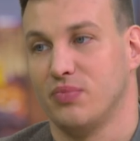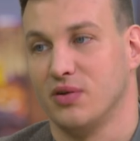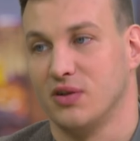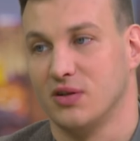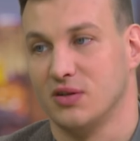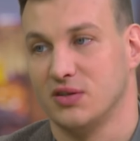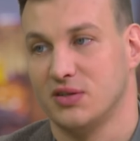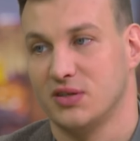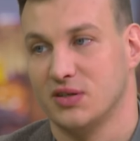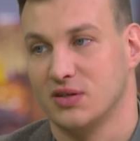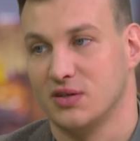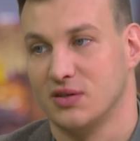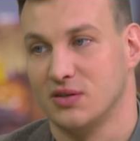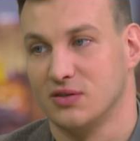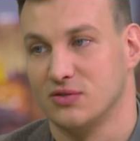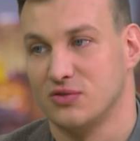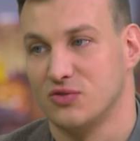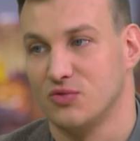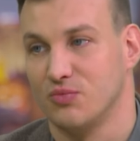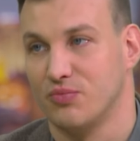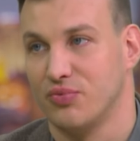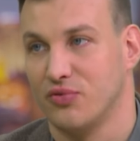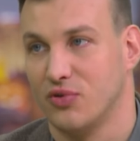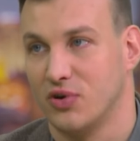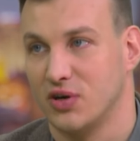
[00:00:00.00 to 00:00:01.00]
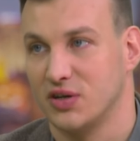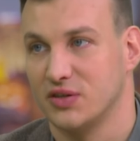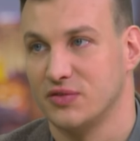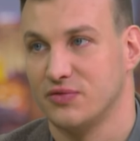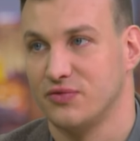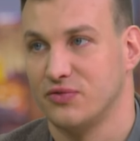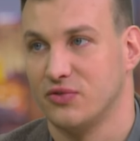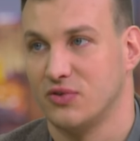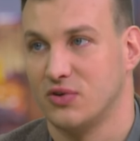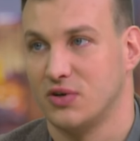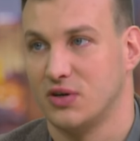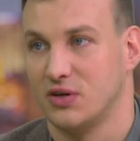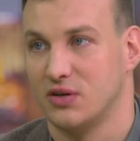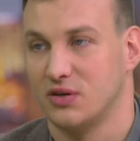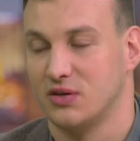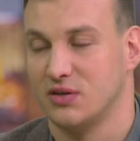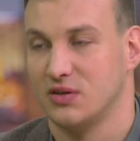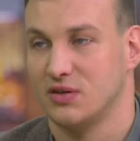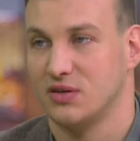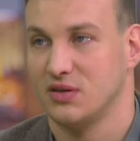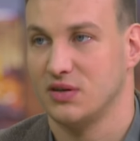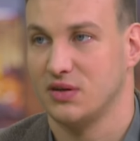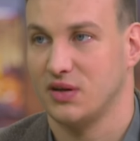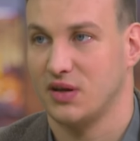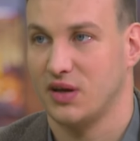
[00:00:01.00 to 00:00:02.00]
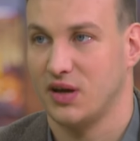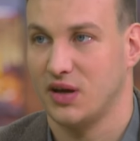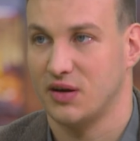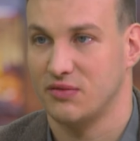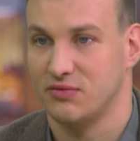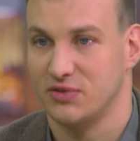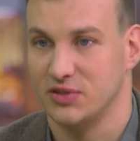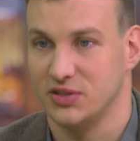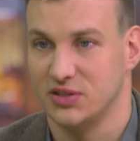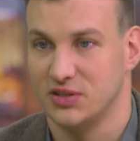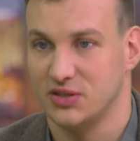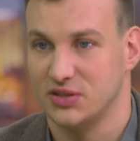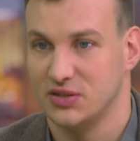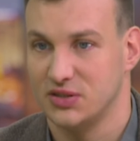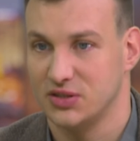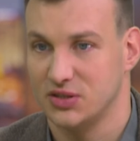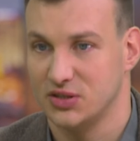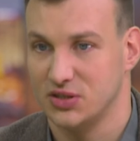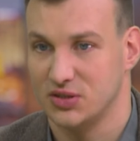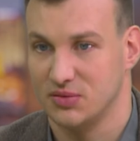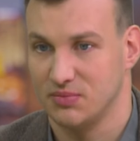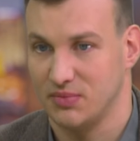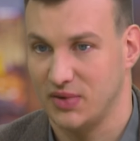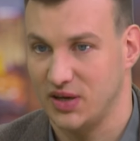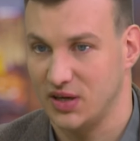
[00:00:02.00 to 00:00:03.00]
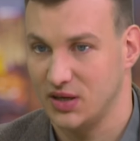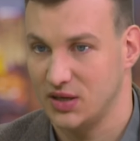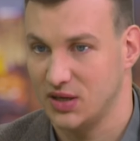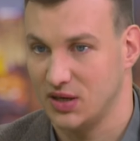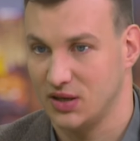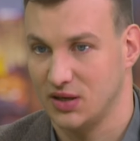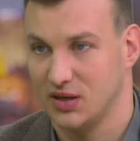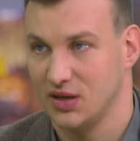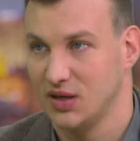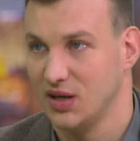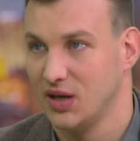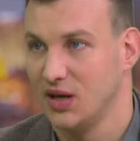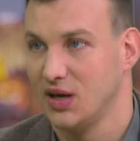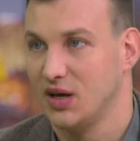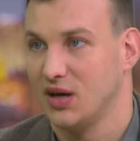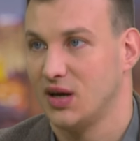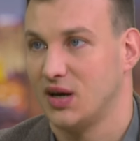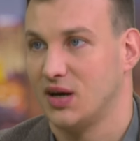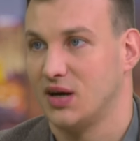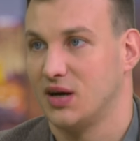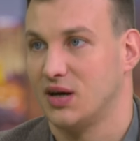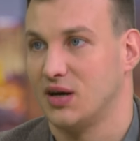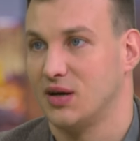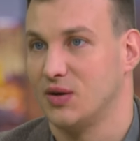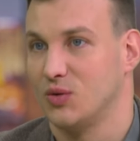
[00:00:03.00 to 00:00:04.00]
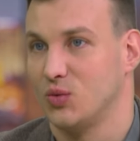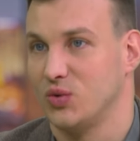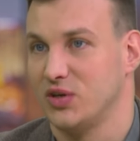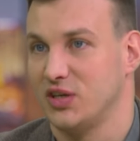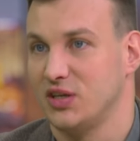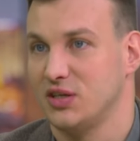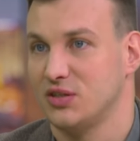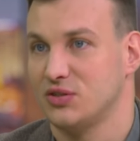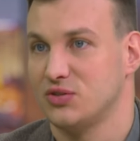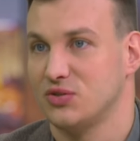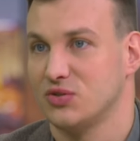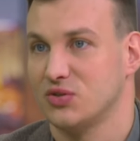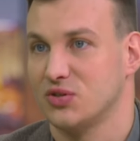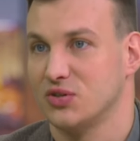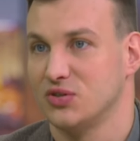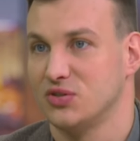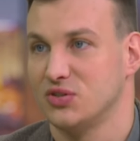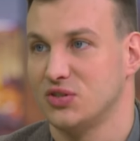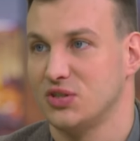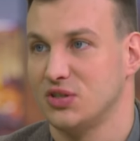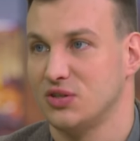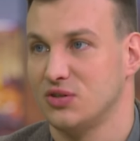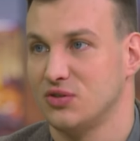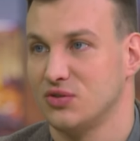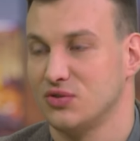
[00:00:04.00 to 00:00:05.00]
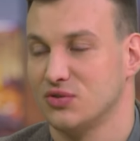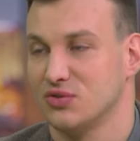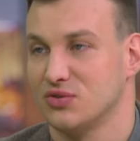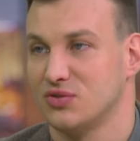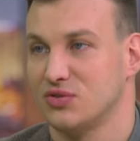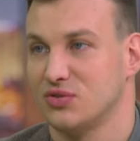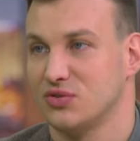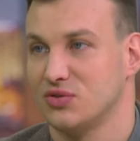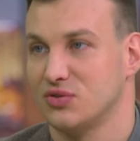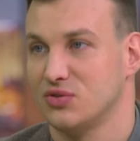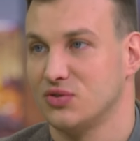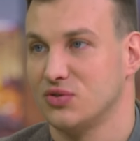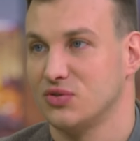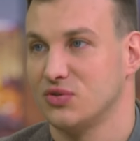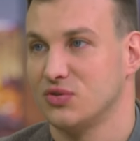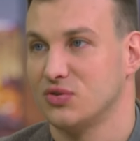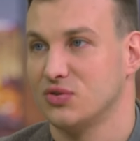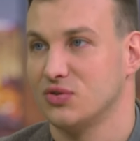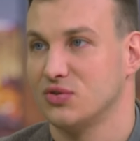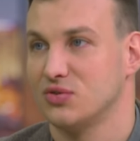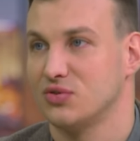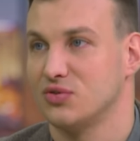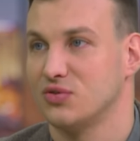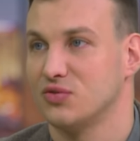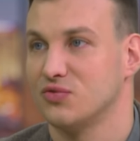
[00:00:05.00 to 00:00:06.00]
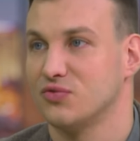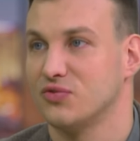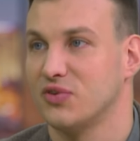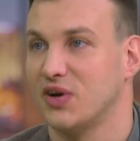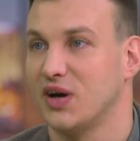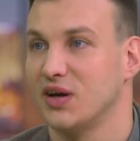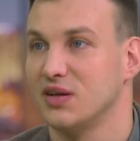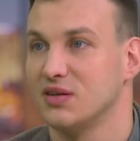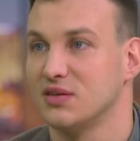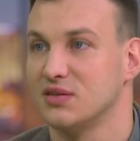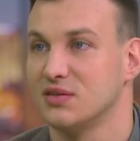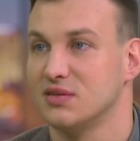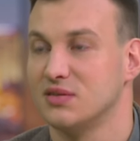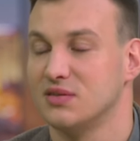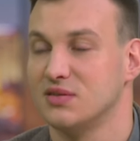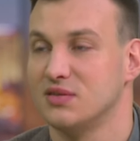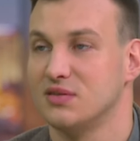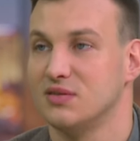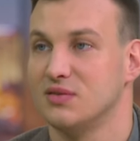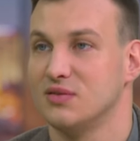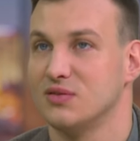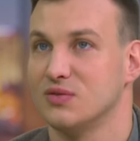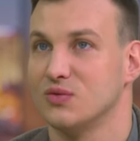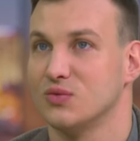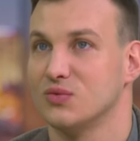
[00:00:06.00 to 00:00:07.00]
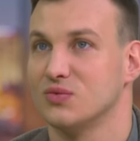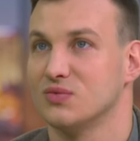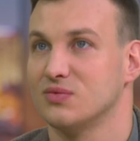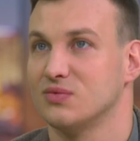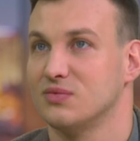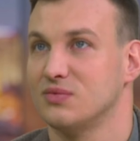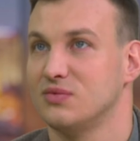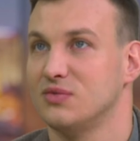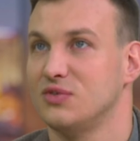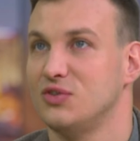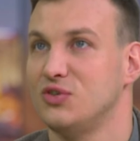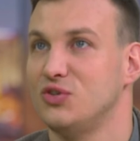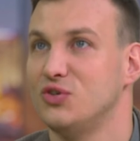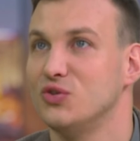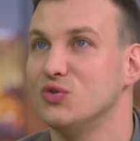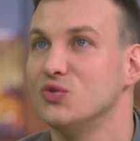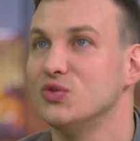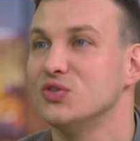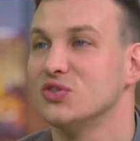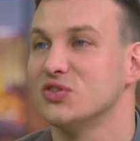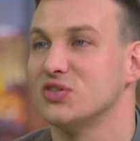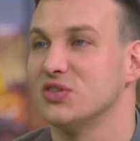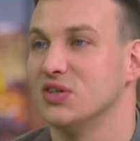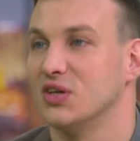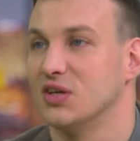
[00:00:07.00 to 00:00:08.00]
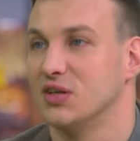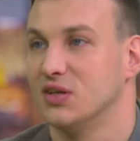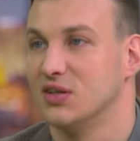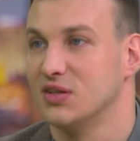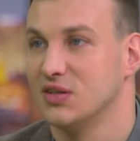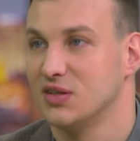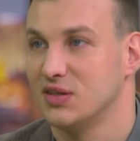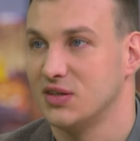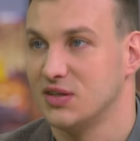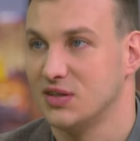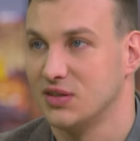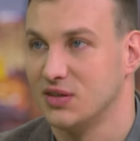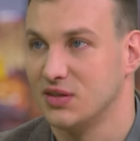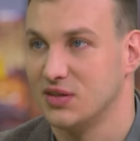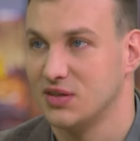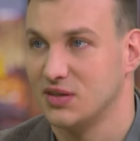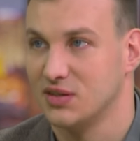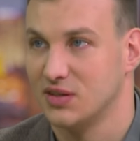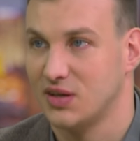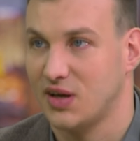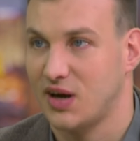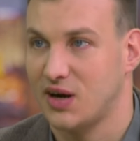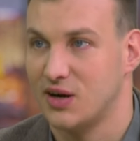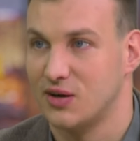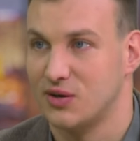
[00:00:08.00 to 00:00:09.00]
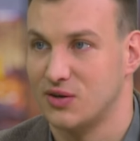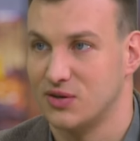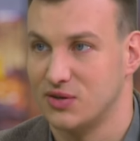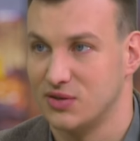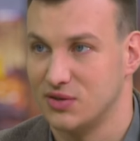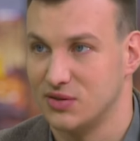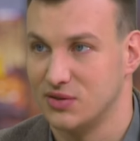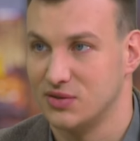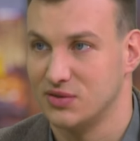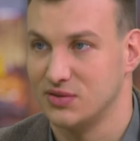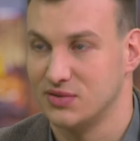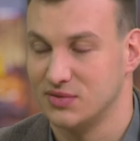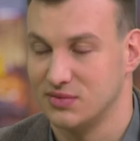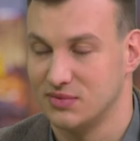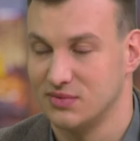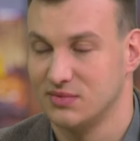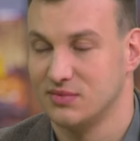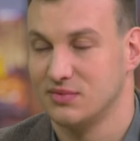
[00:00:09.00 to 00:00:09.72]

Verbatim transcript: political support for every decision making. Uh, we need to continue to to find unison in in our